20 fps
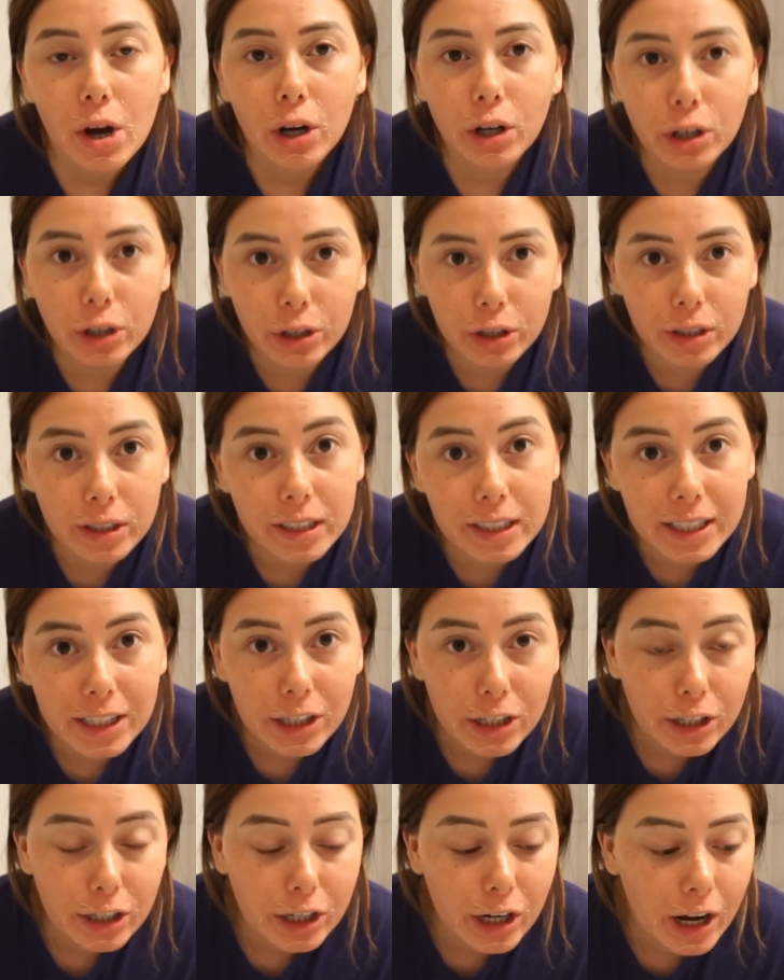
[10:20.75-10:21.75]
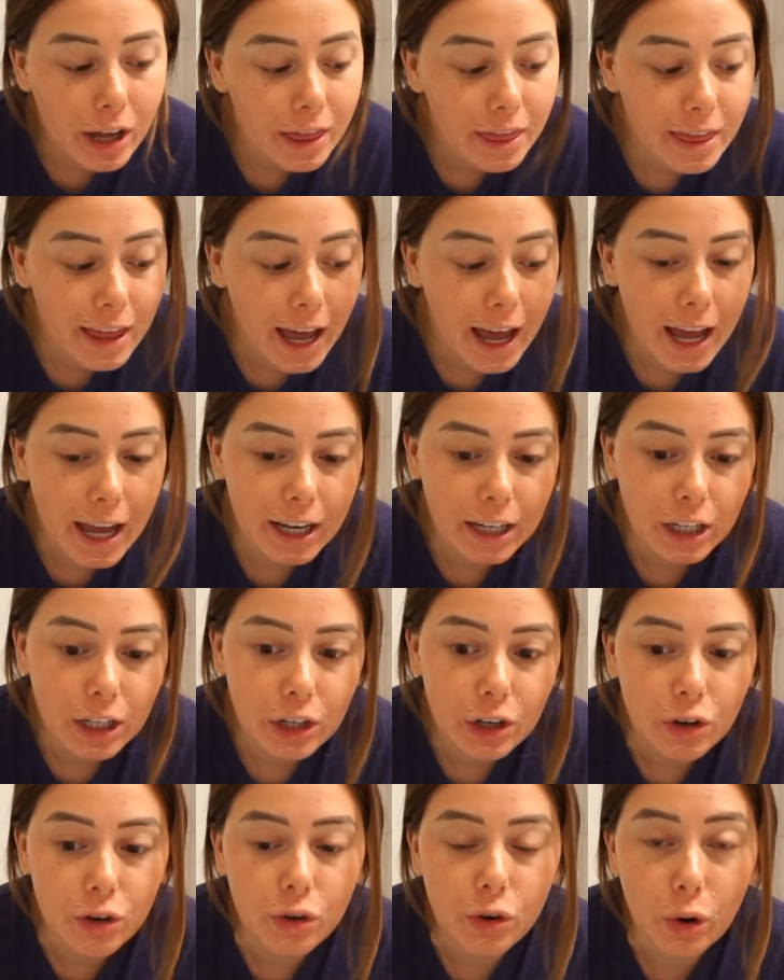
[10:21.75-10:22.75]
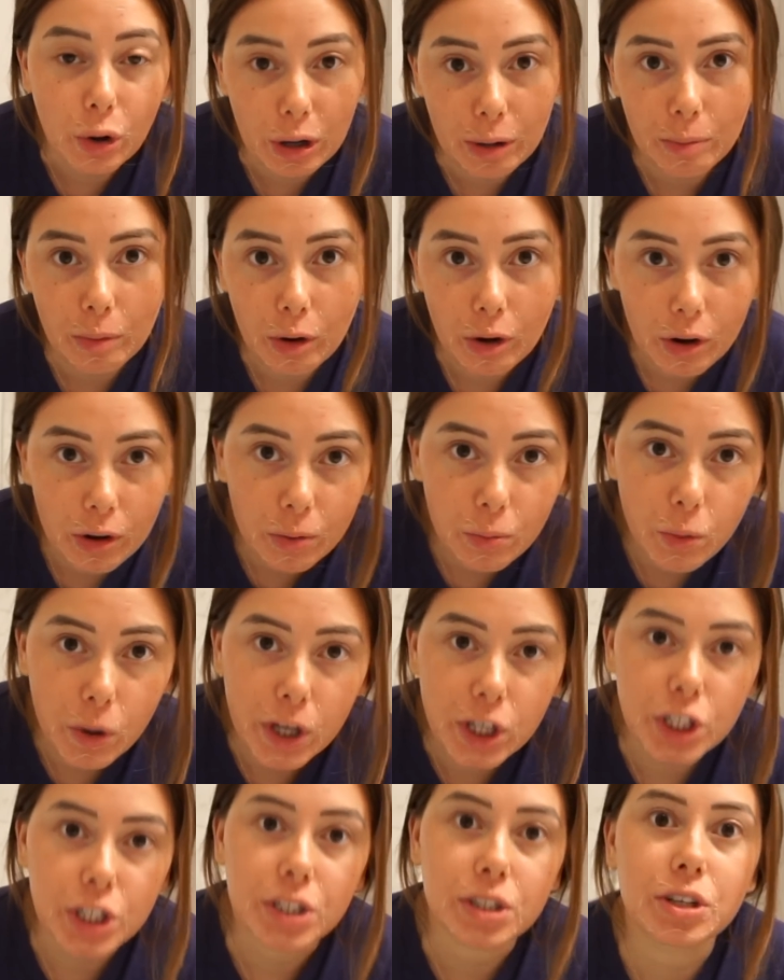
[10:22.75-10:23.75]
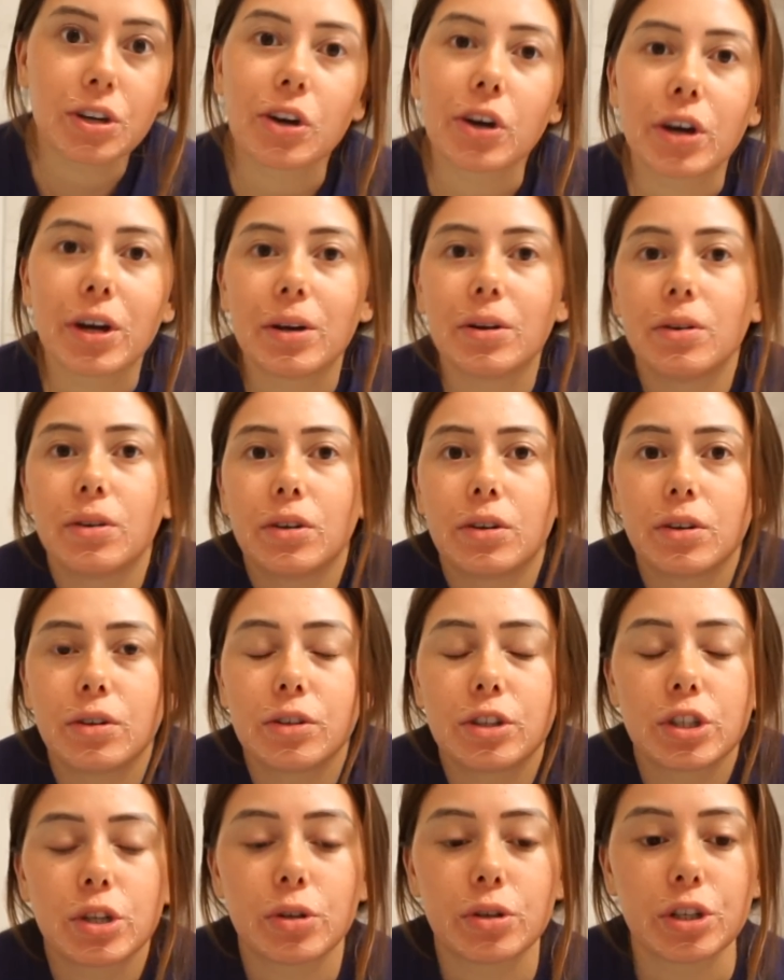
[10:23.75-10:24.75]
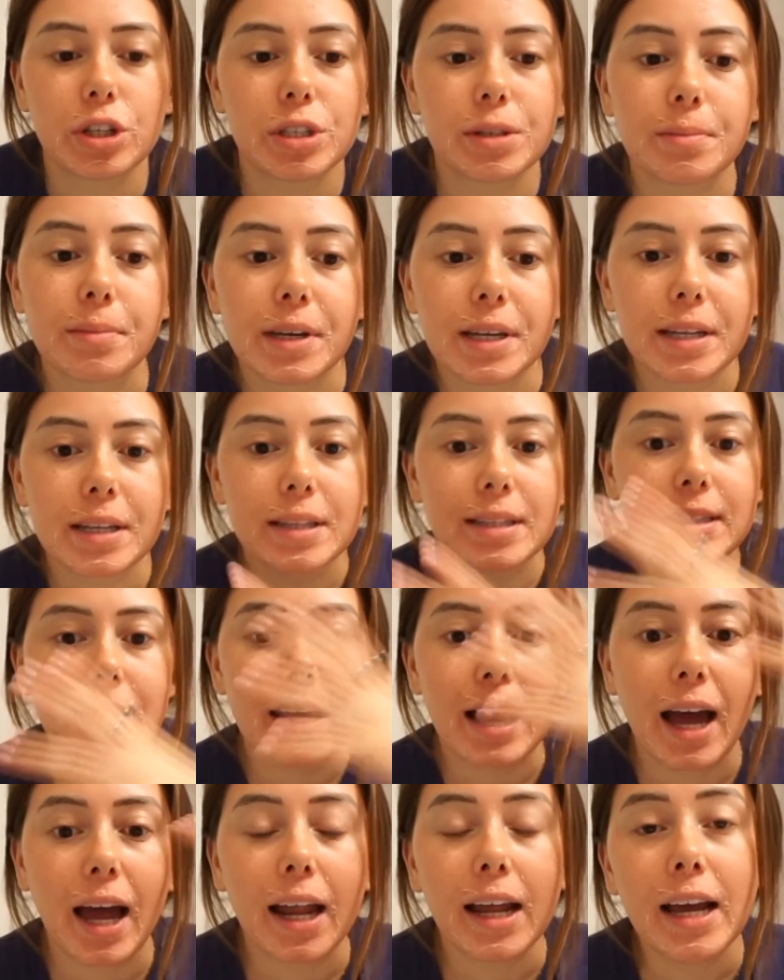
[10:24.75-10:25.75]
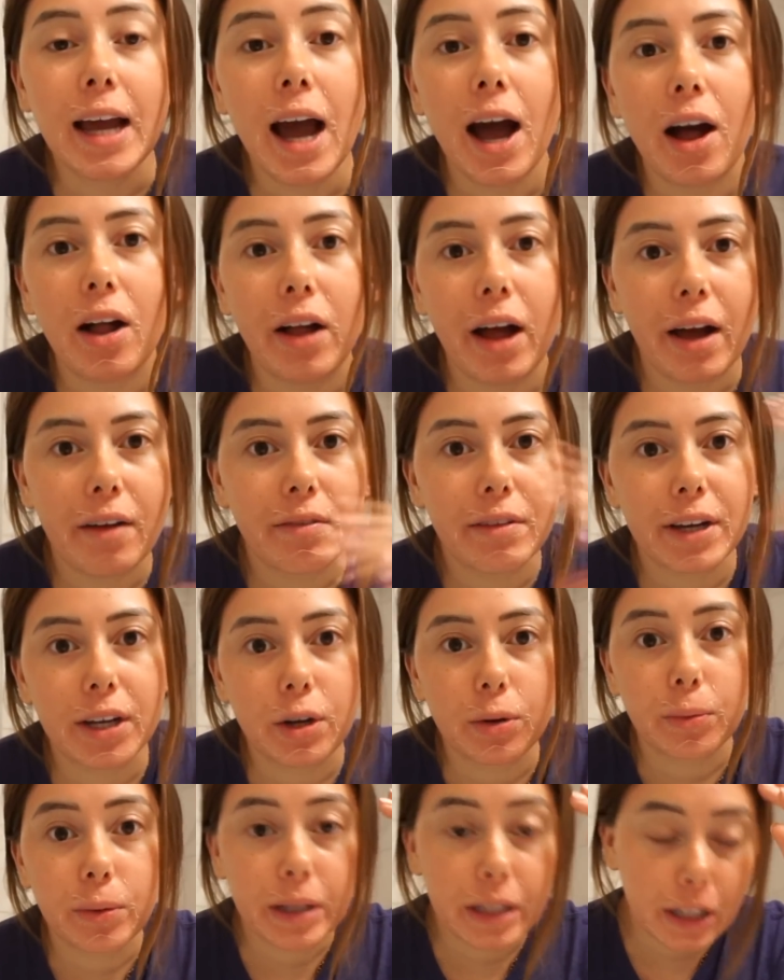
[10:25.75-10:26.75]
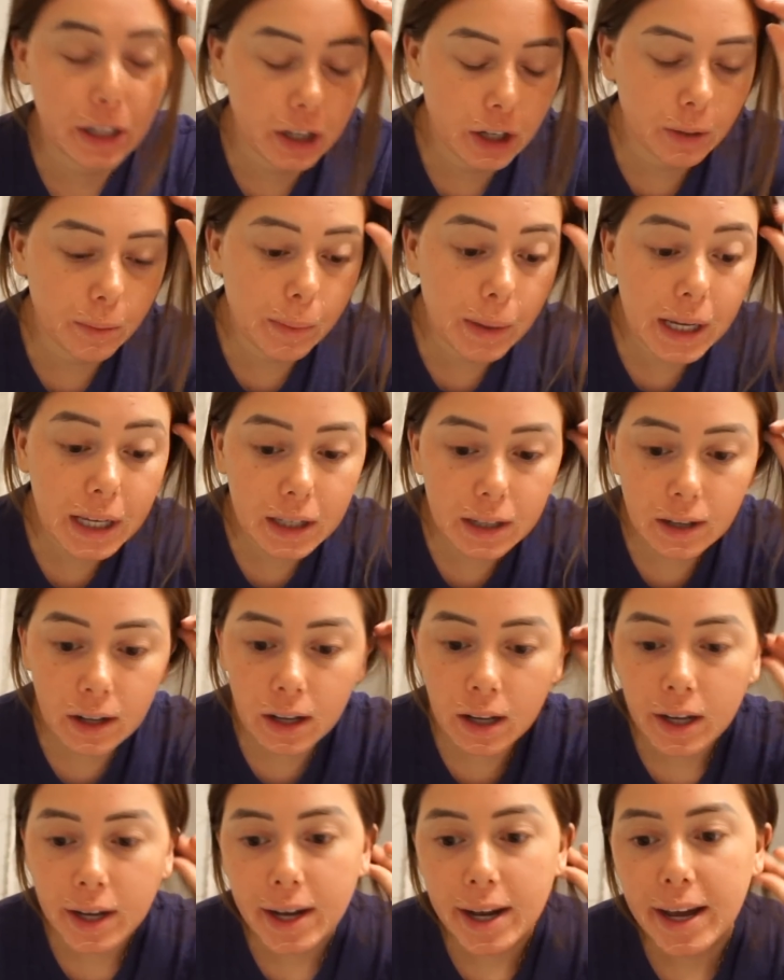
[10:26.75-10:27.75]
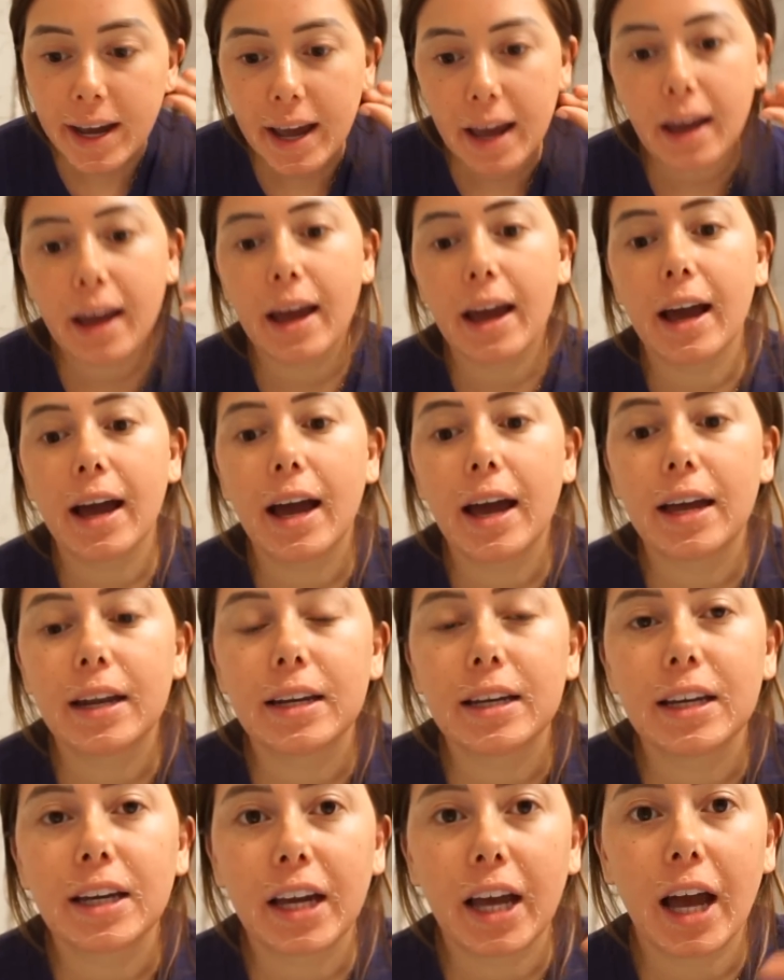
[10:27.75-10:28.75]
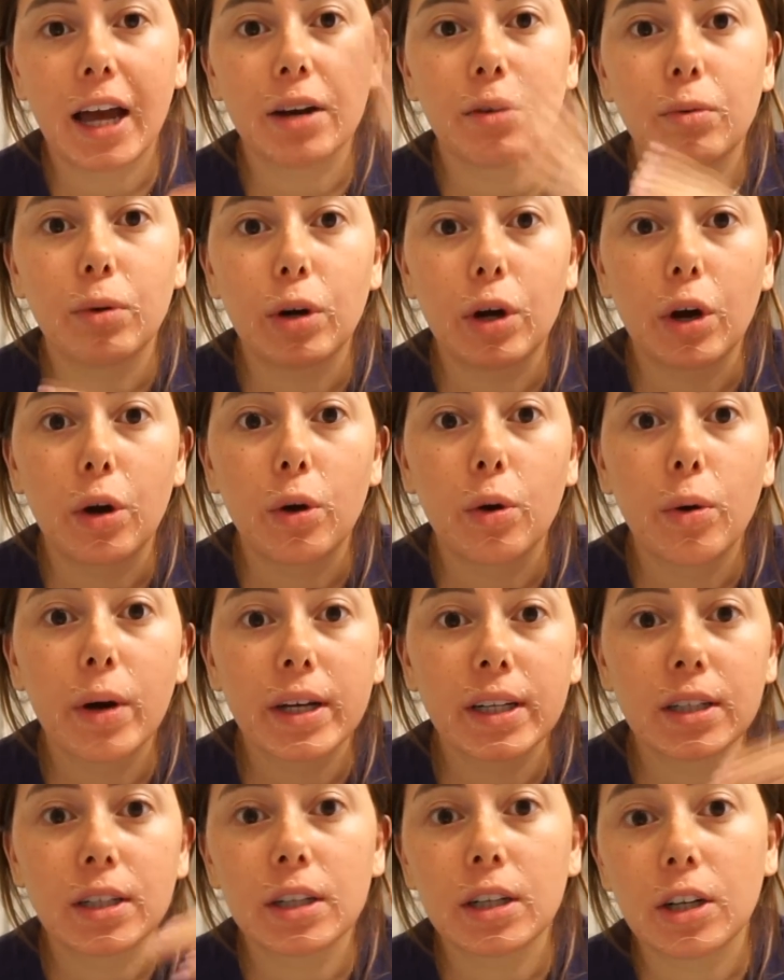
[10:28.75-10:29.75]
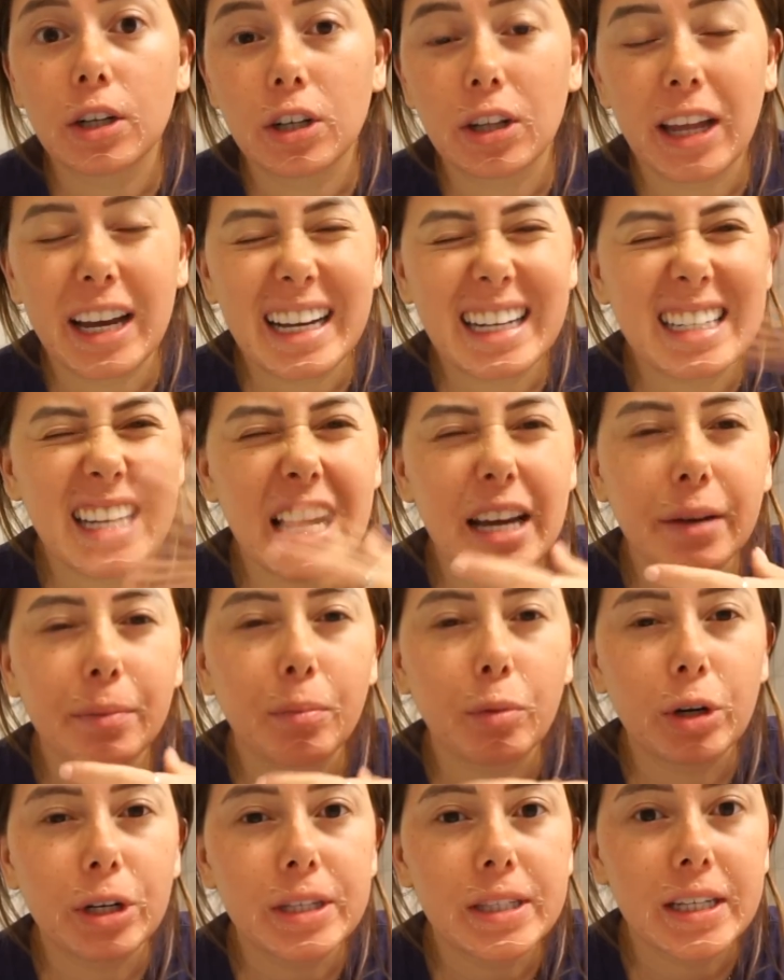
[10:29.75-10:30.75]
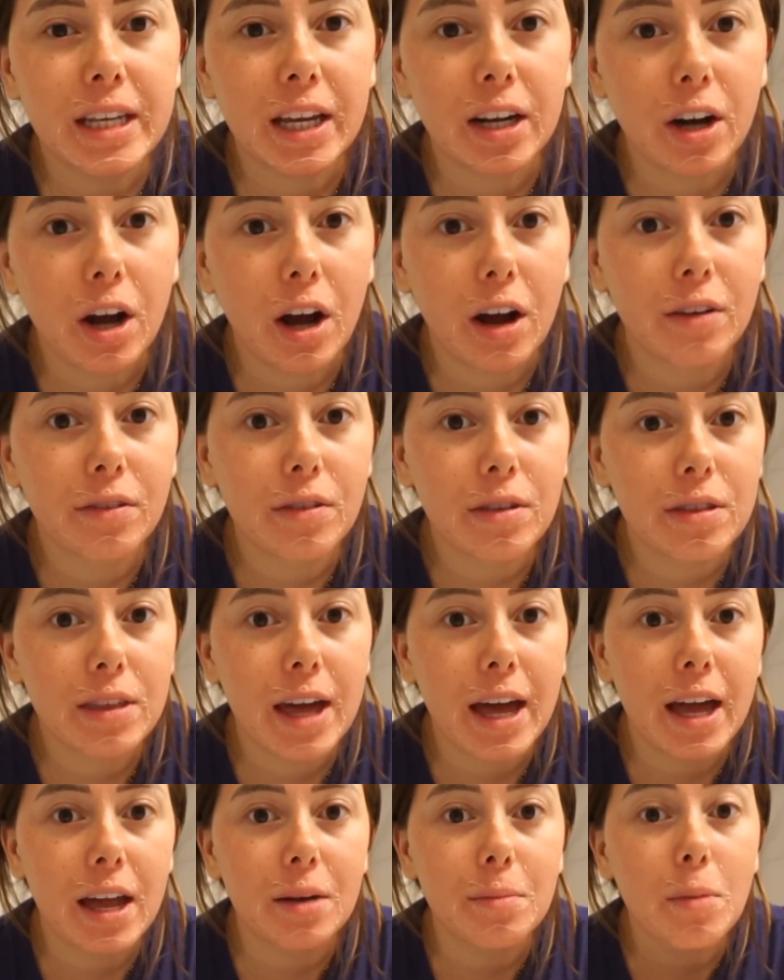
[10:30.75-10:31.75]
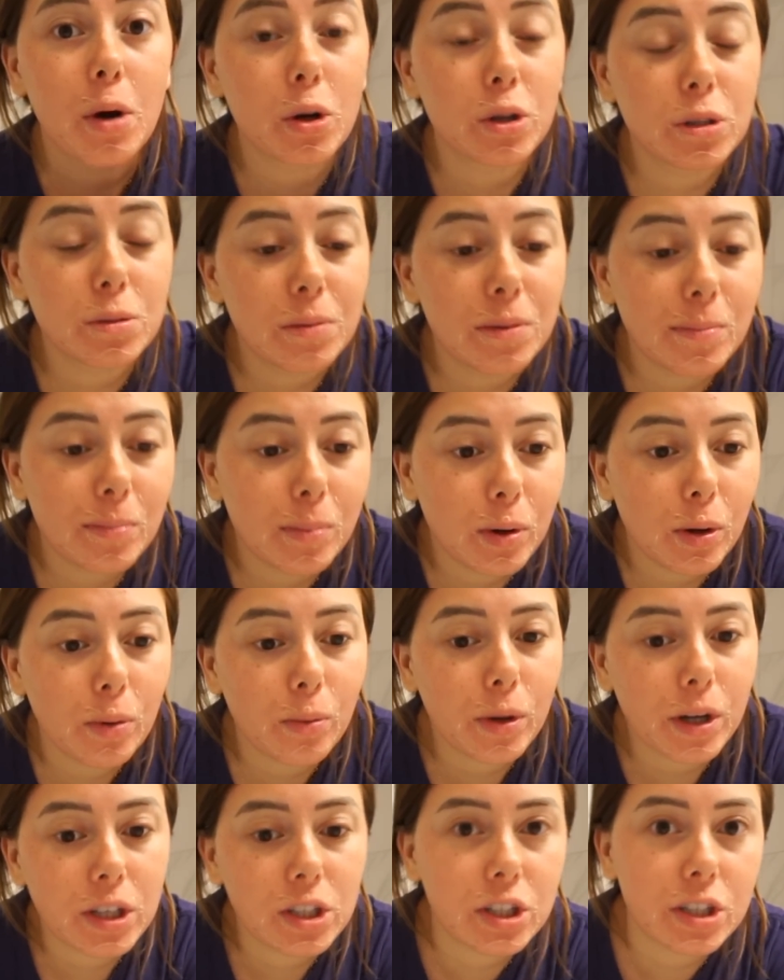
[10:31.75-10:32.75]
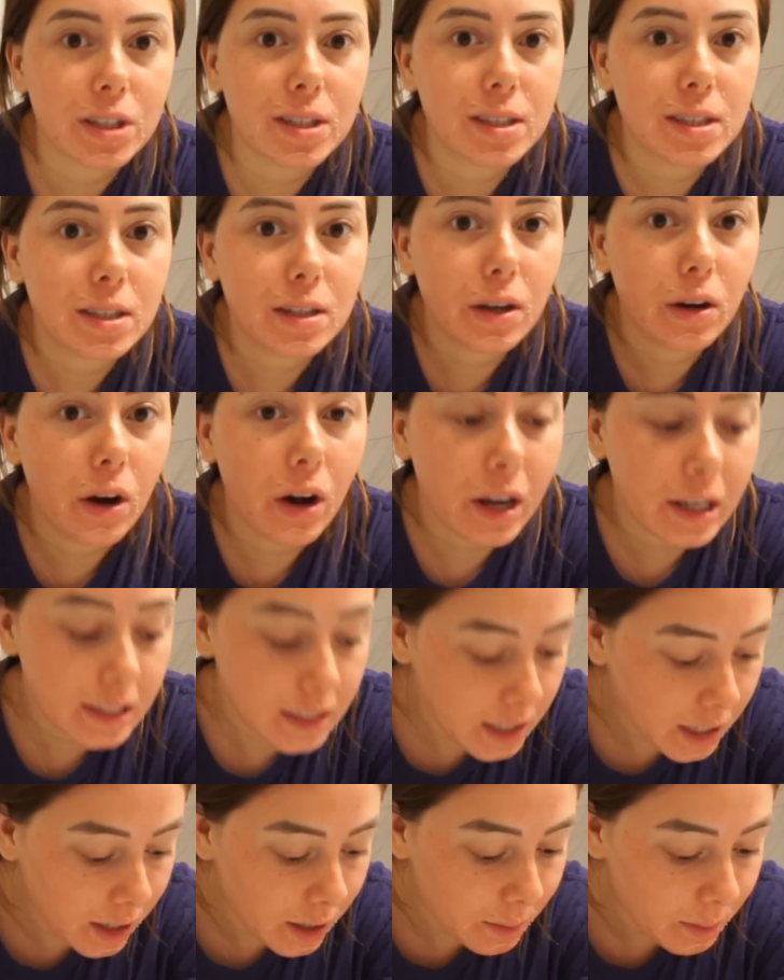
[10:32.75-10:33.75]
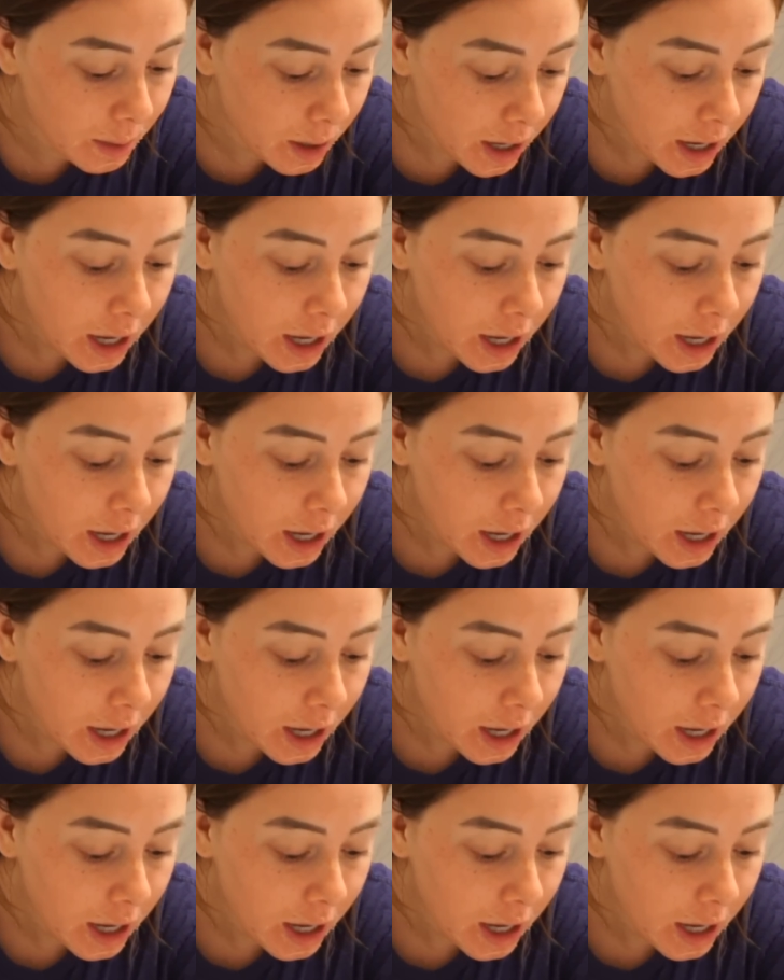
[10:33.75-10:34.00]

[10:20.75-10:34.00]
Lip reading: earlier than normal, which is good. So it just means that I'll have like a really good peel and it kind of will go quicker or like take more skin off than most people, which is awesome.